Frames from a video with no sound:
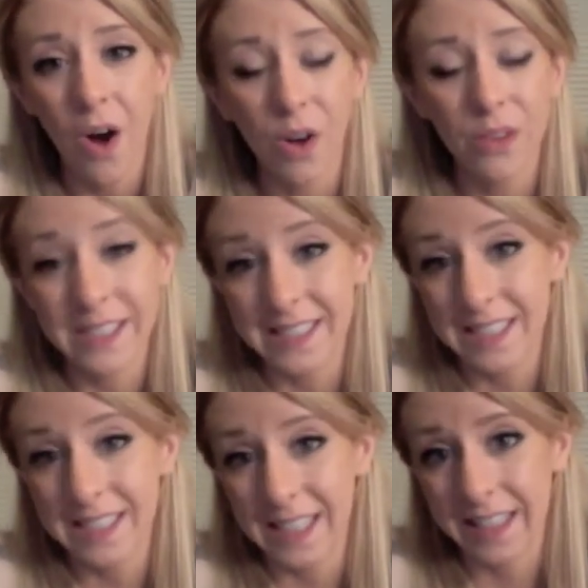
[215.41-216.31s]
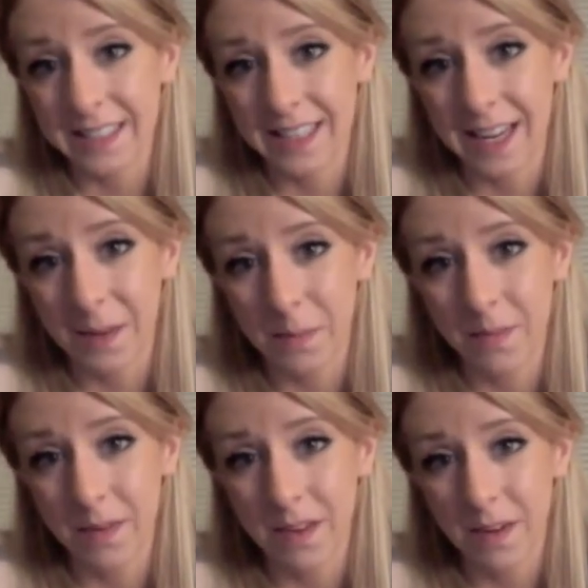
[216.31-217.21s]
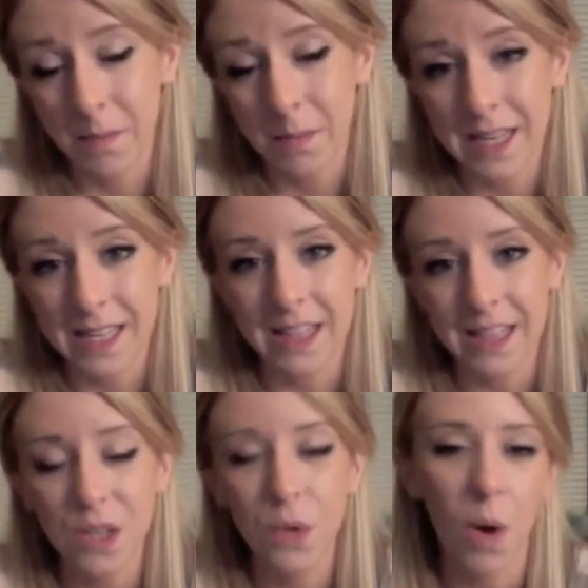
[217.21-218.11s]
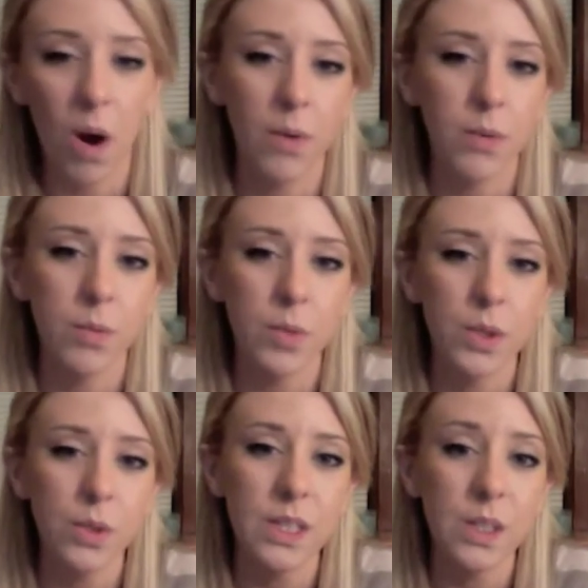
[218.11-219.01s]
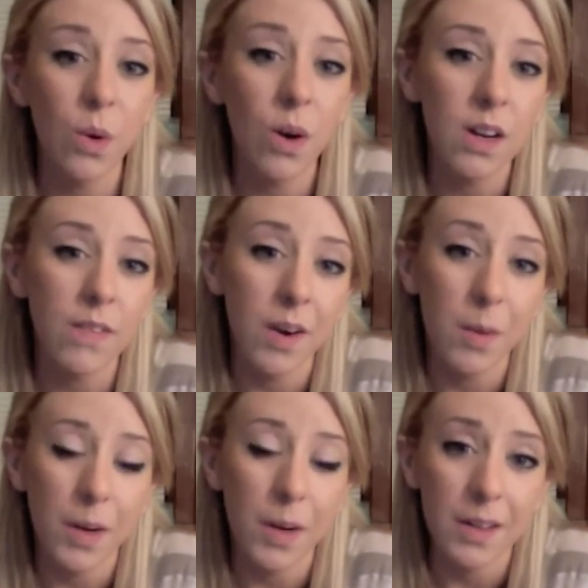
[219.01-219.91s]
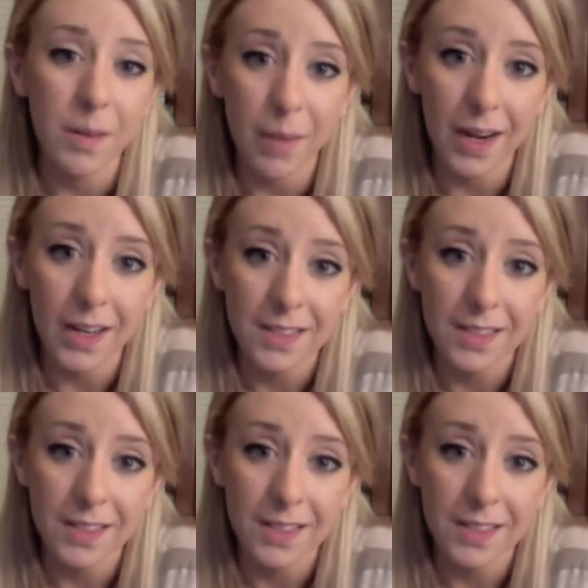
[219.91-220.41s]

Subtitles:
All these things can mean that you are reducing your environmental impact.